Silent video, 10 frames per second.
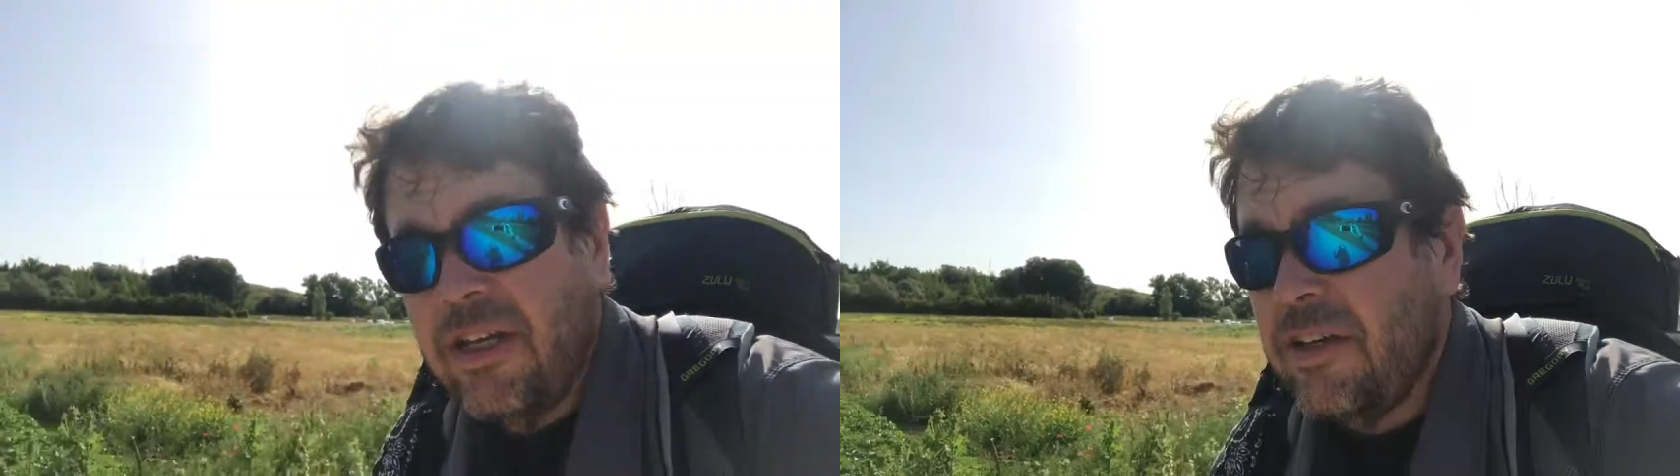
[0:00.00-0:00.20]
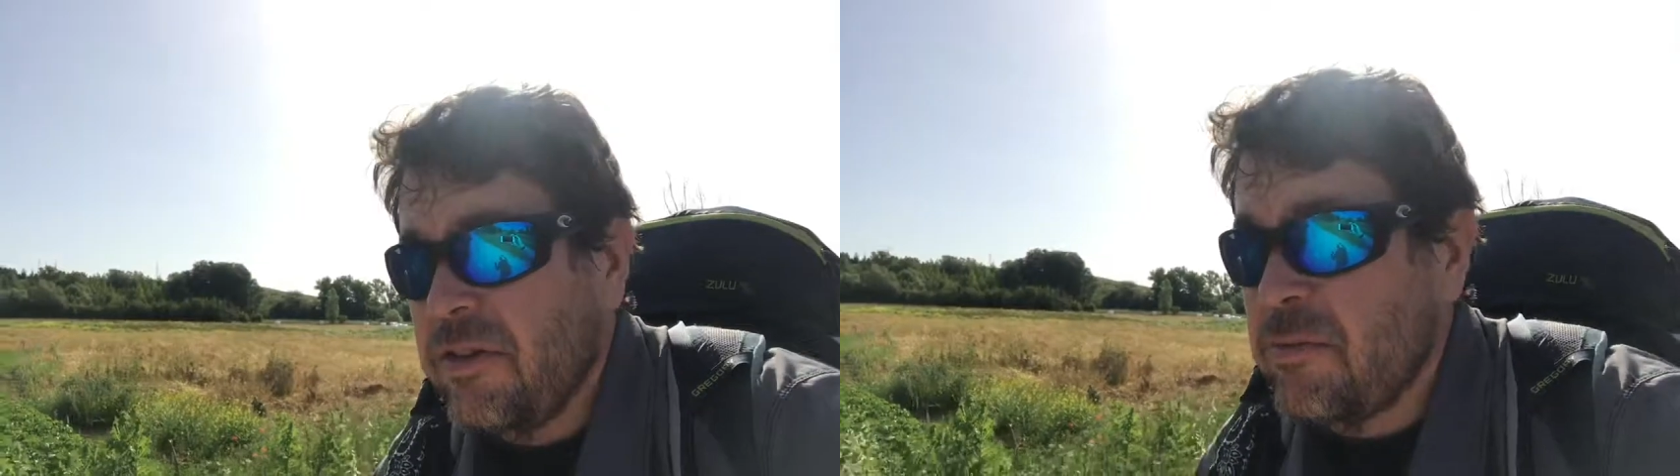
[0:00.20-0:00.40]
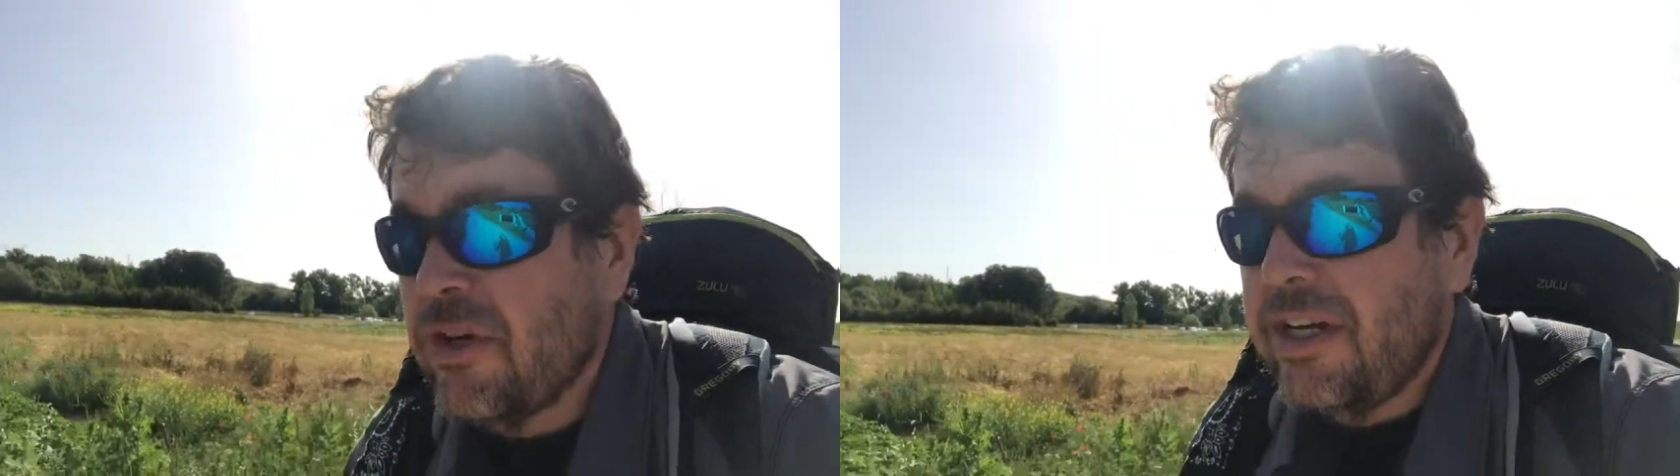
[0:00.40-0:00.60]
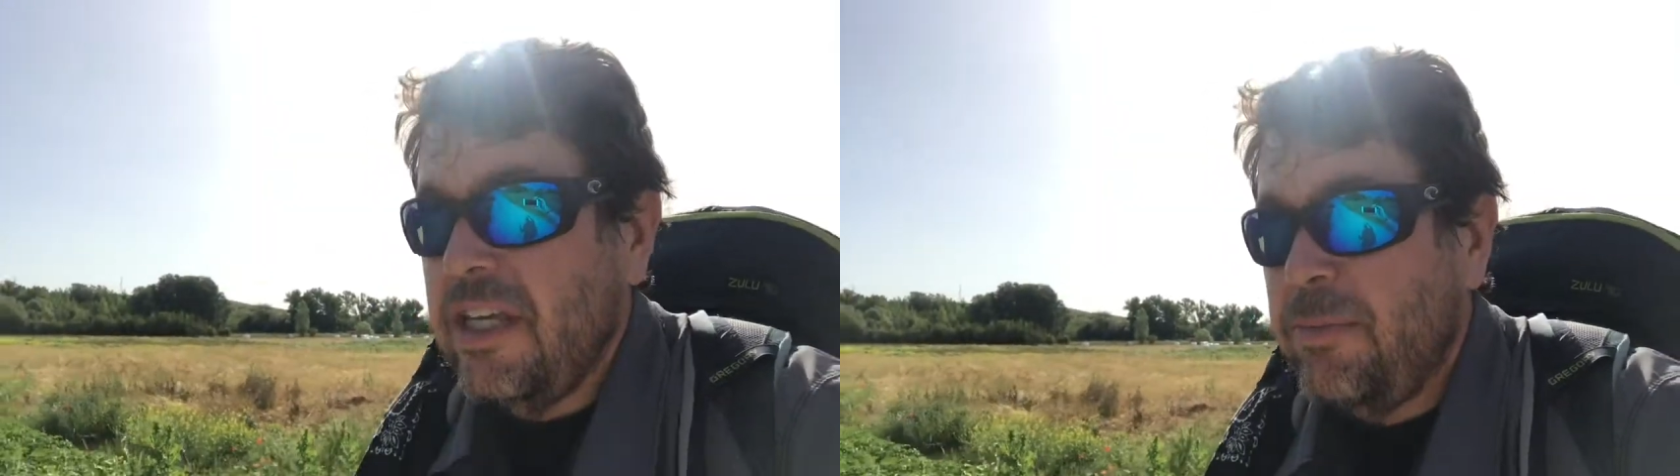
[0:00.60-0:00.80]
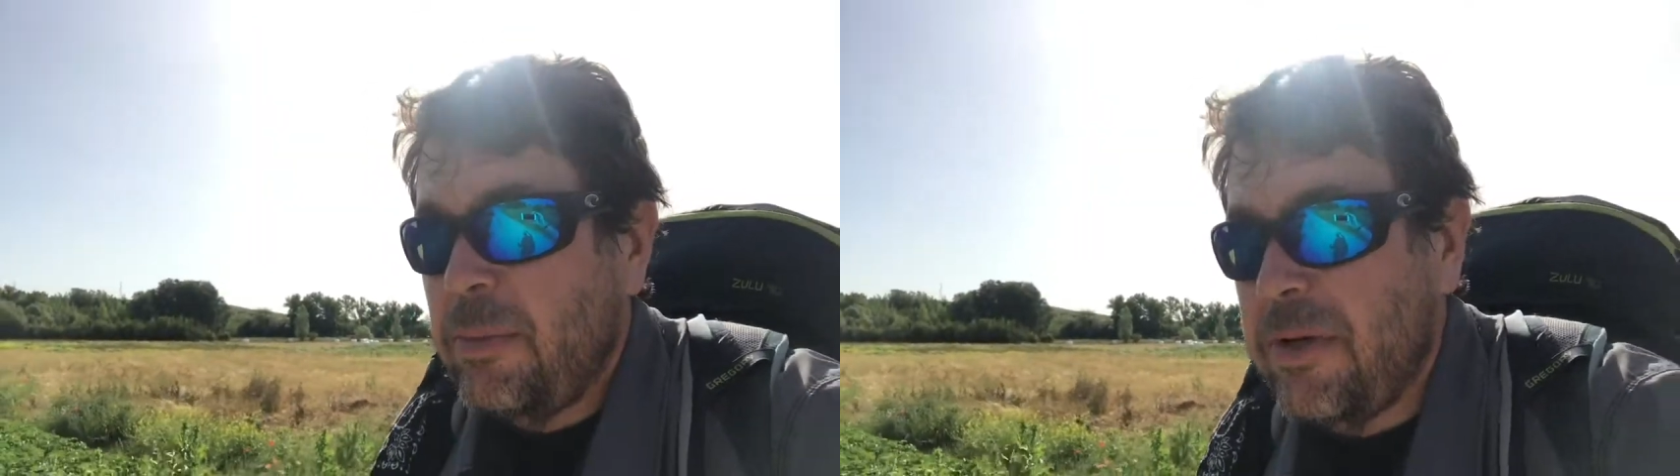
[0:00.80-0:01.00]
So I'm trying to
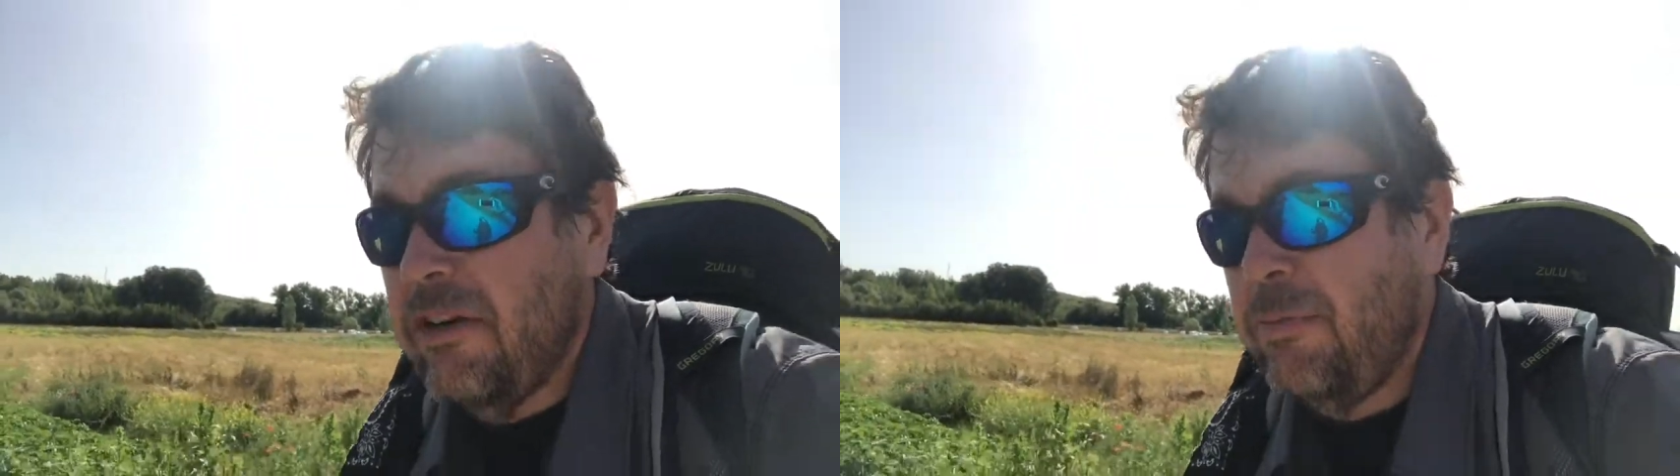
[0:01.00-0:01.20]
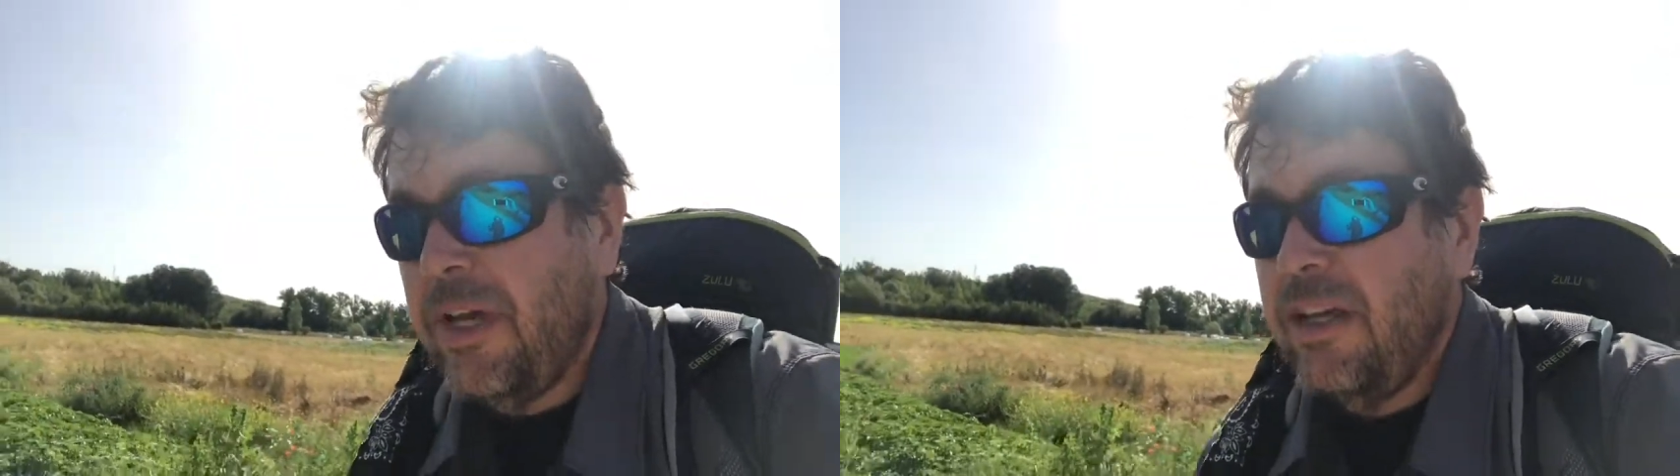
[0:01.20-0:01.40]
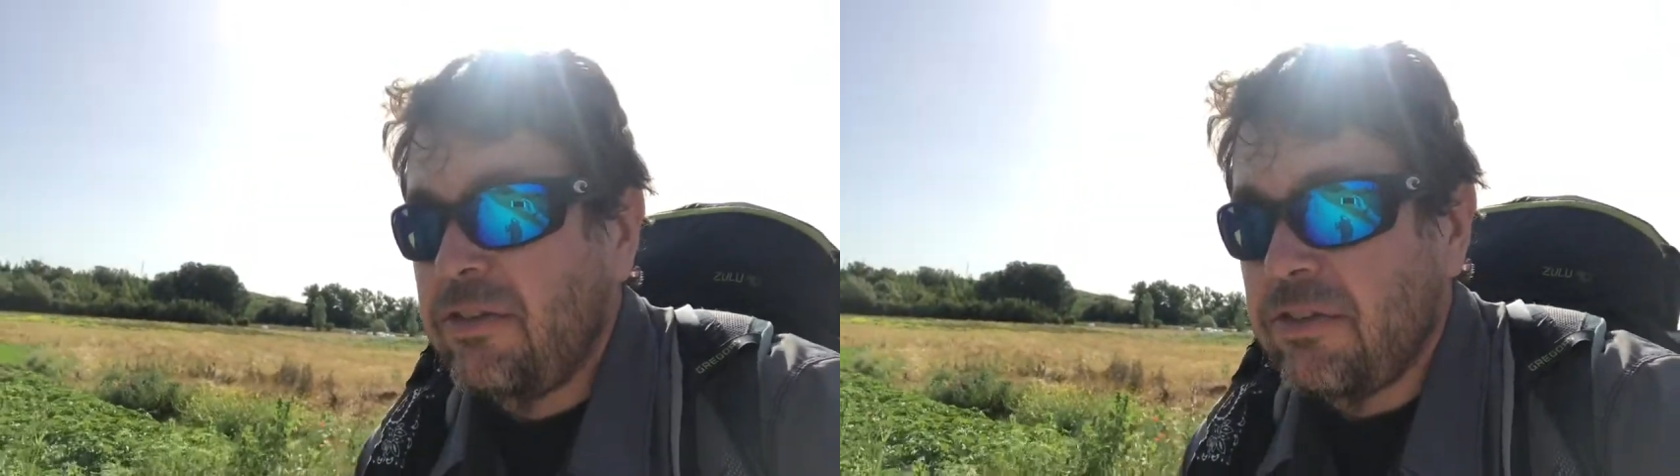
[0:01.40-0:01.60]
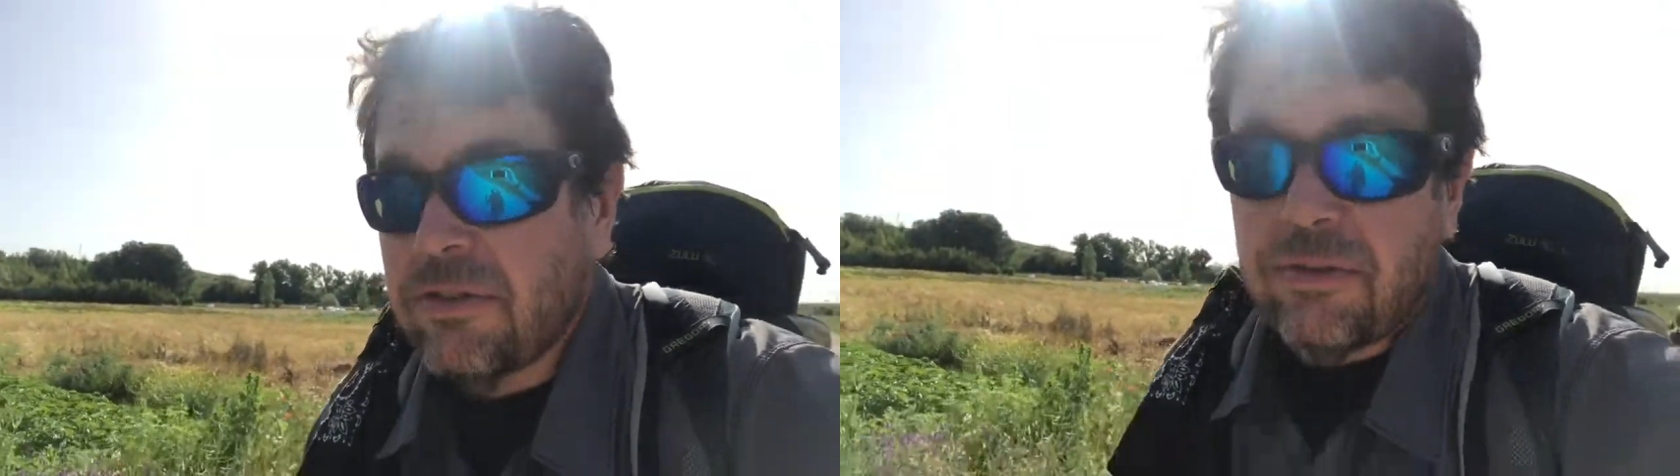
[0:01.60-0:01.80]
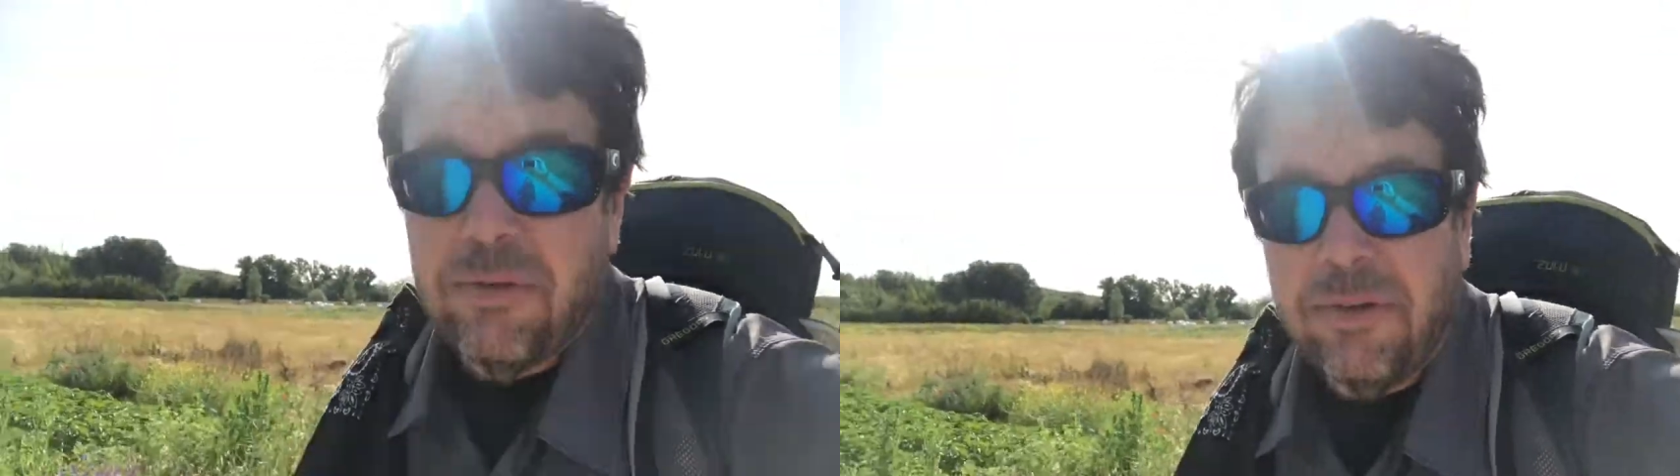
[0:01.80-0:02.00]
keep up enough pace as a
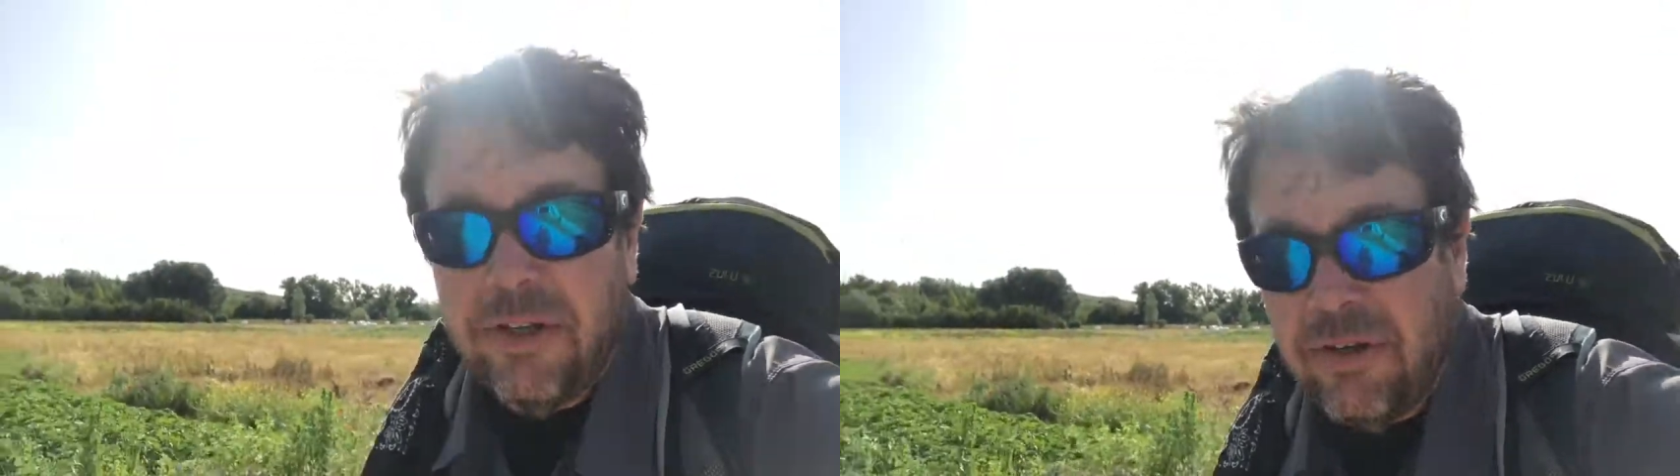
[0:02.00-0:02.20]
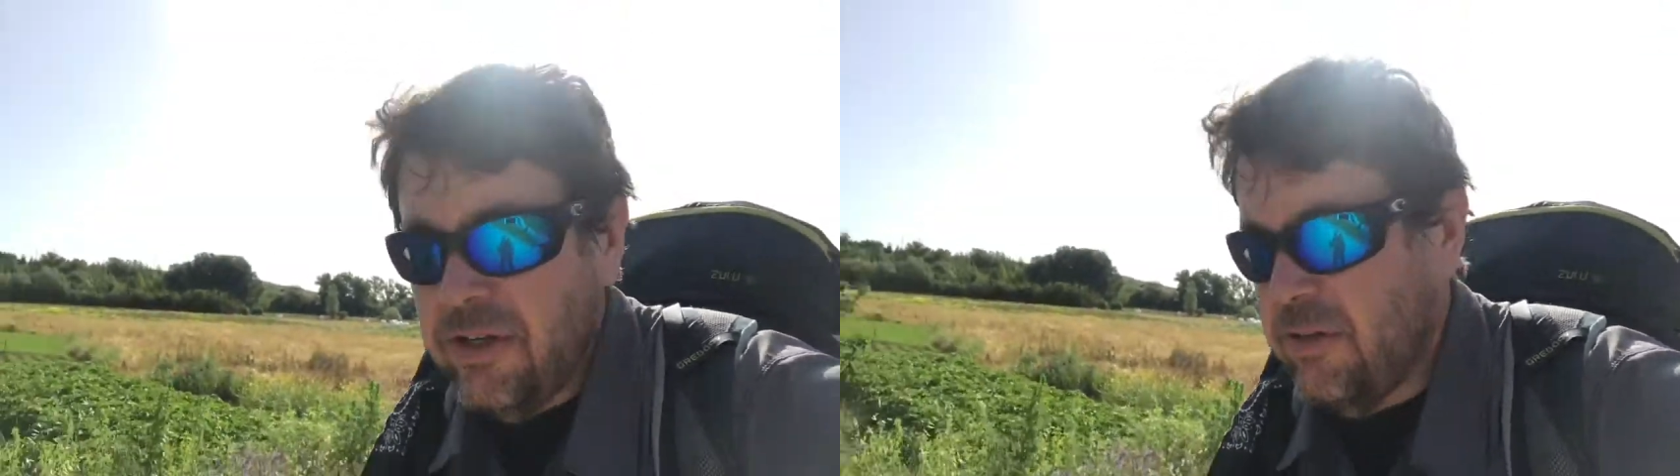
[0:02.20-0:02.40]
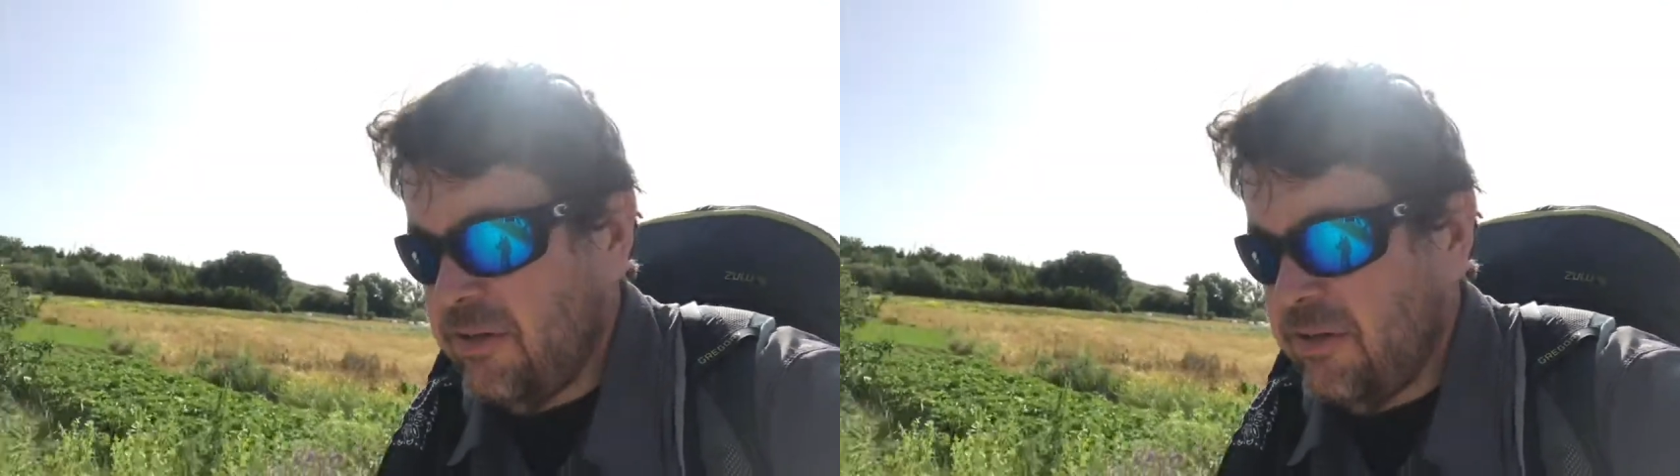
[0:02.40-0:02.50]
crew leader here